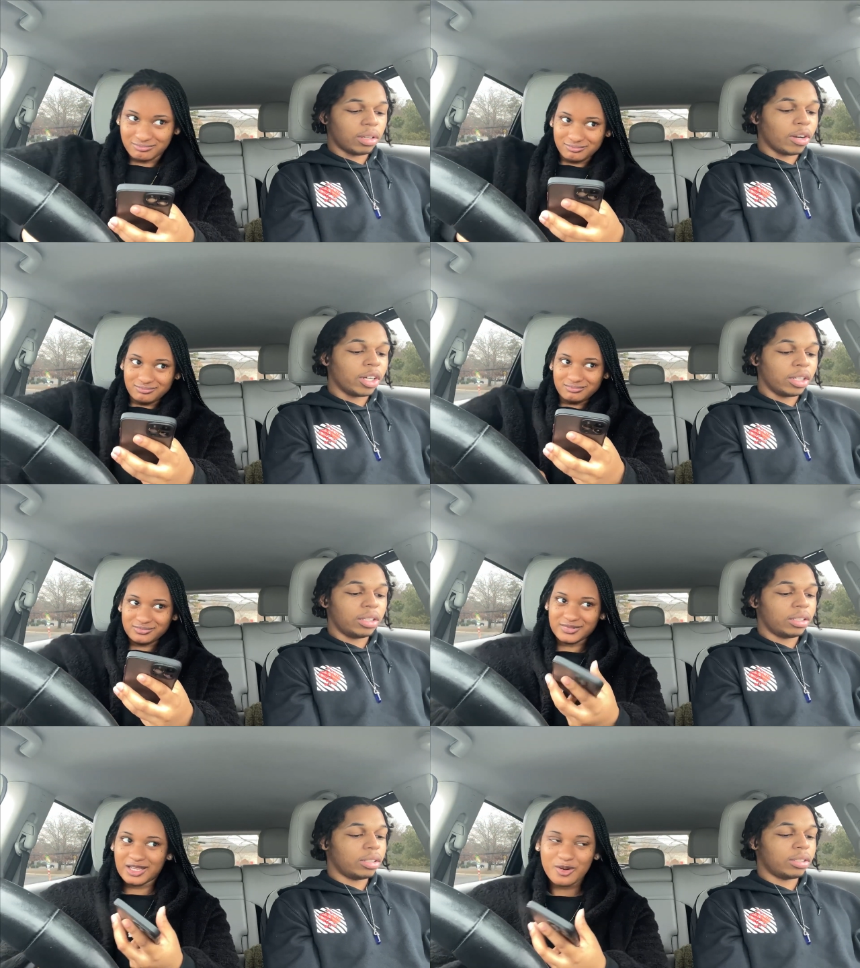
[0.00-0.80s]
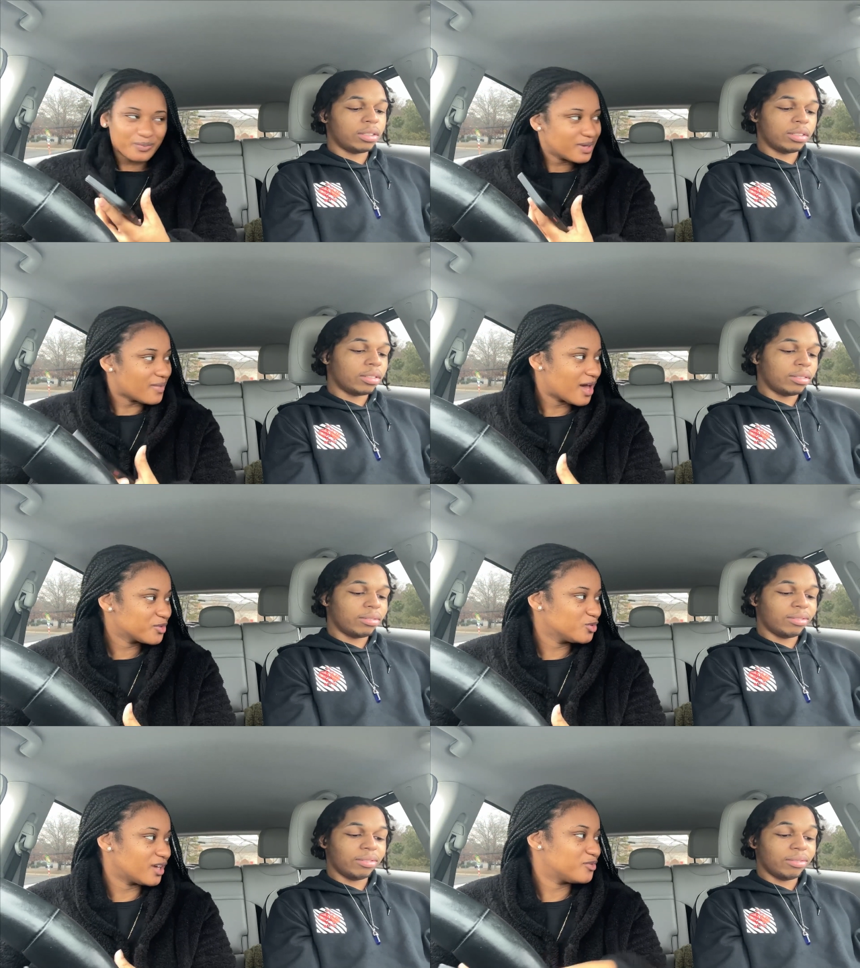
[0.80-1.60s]
Speaker 1: Right. It don't be
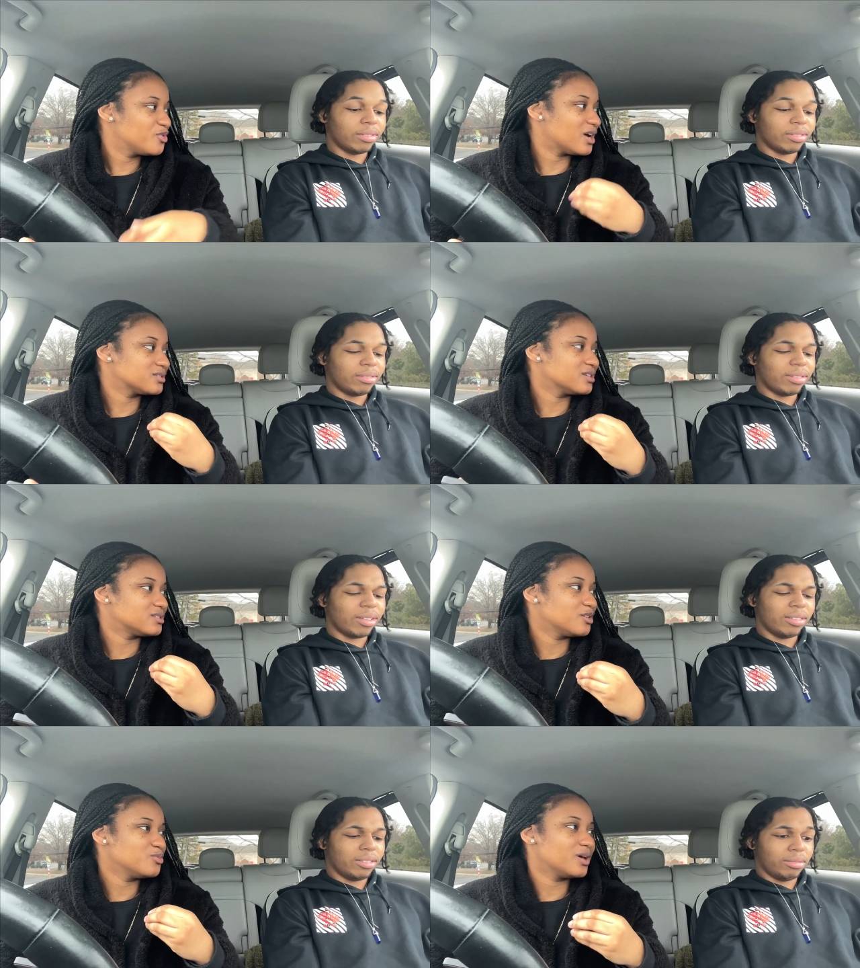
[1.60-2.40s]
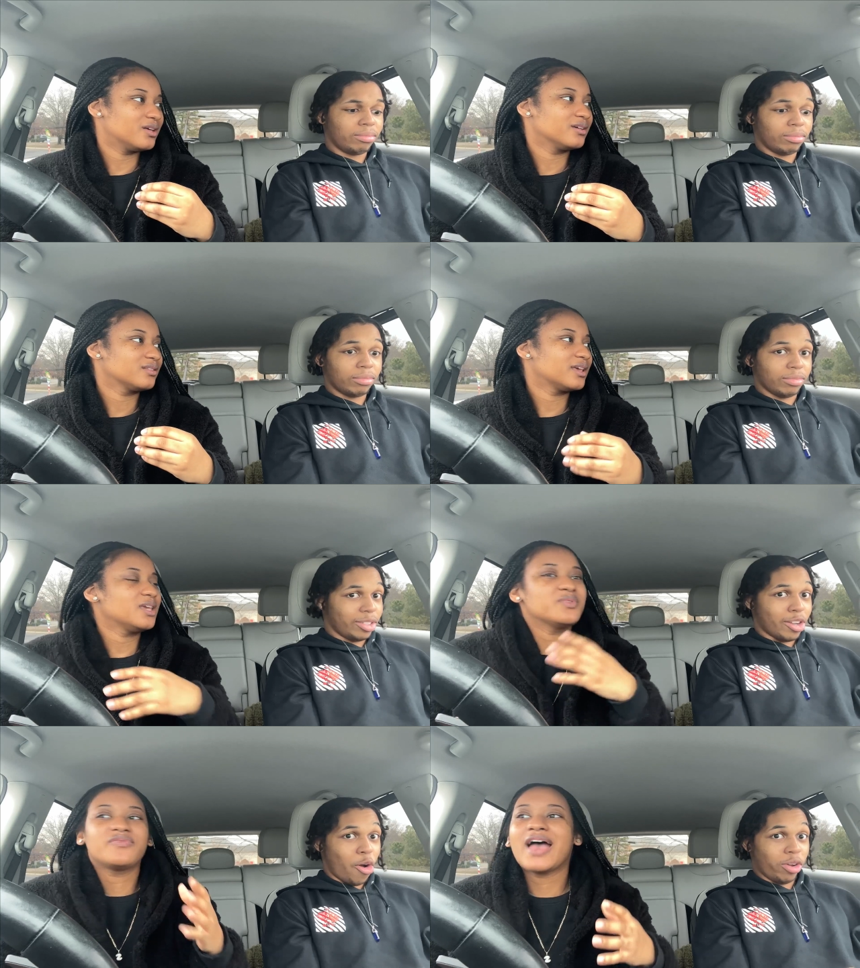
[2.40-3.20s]
bothering you like if you got something to say you got like even no, if